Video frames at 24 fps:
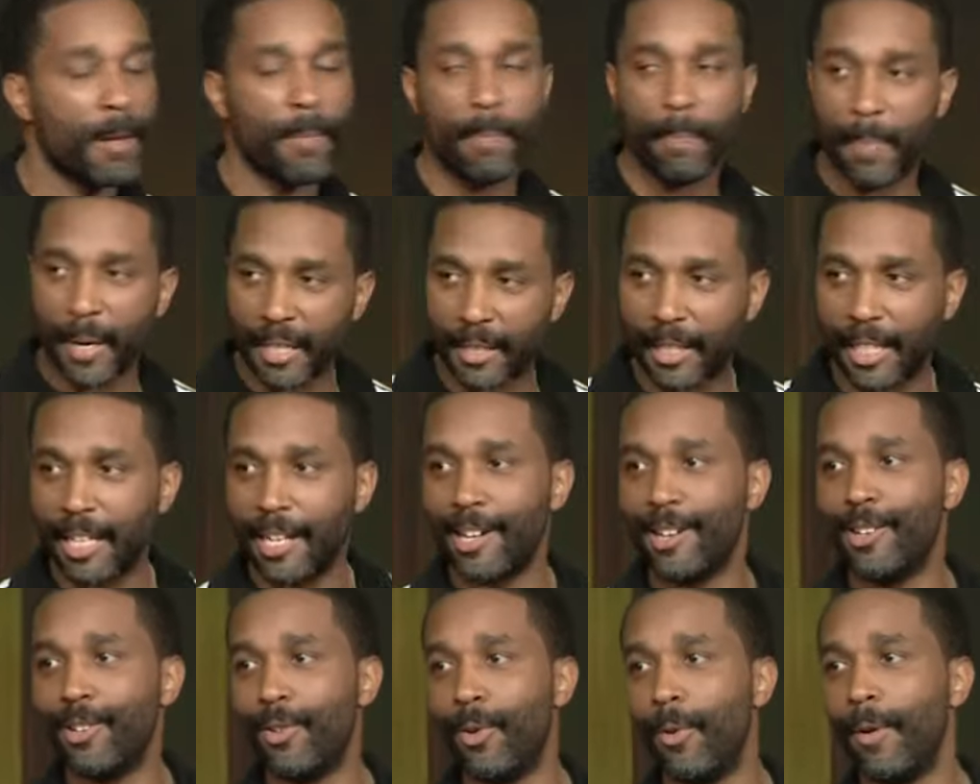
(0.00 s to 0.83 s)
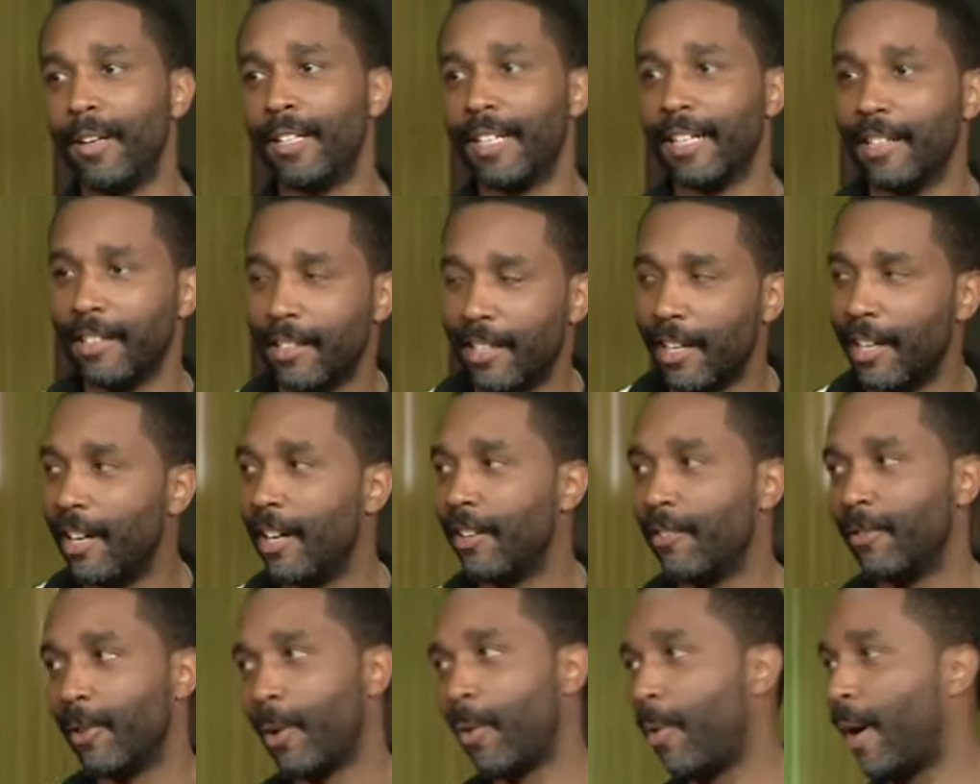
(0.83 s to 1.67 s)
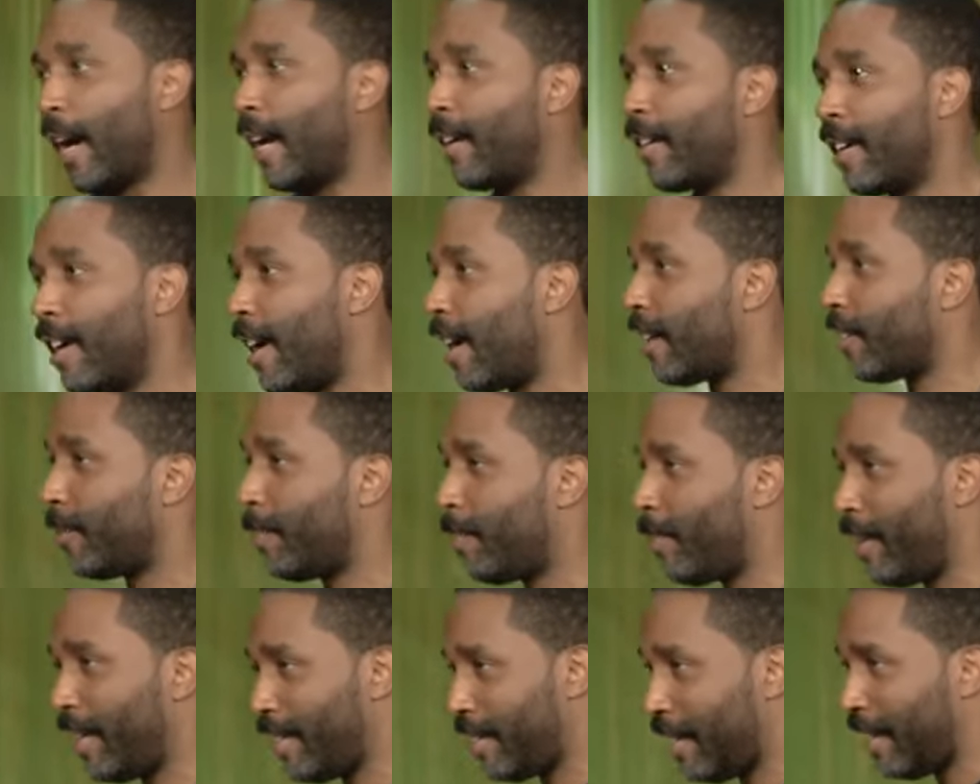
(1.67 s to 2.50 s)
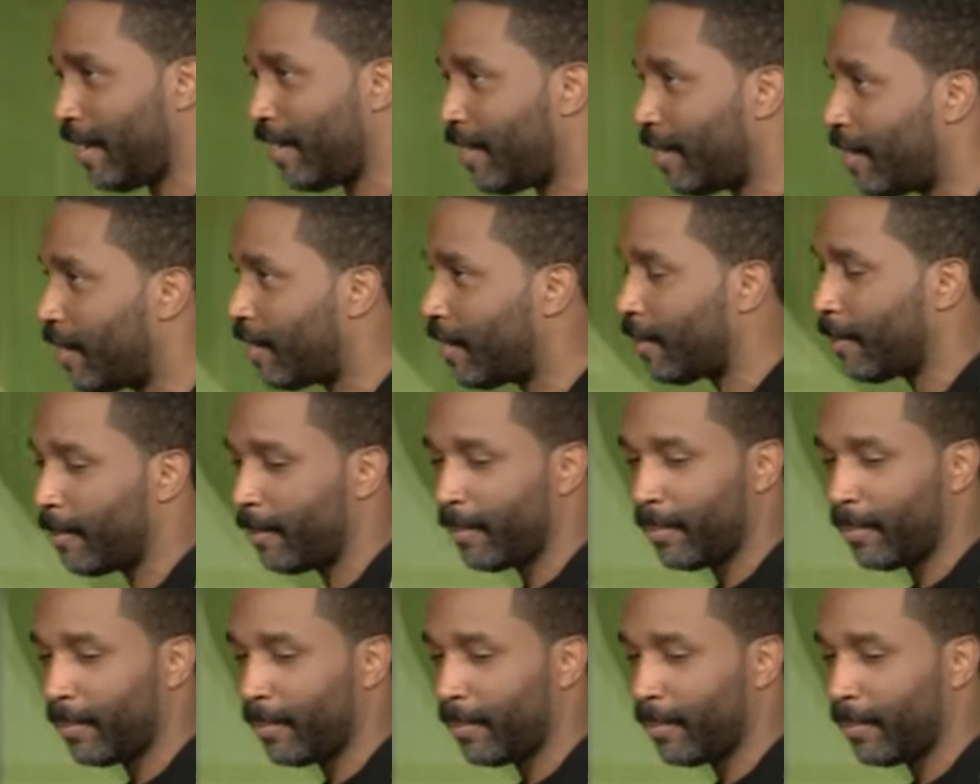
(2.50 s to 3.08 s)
but the anointing does require God's presence.